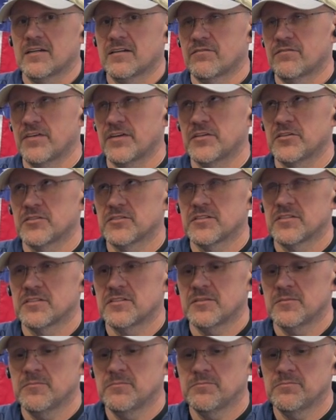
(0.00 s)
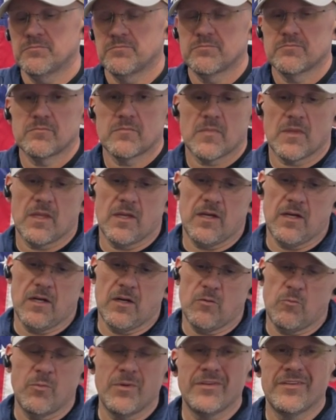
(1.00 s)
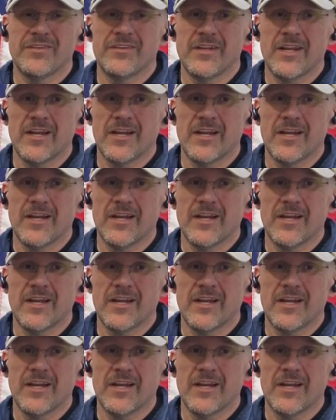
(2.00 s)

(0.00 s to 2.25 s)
fender system uh, with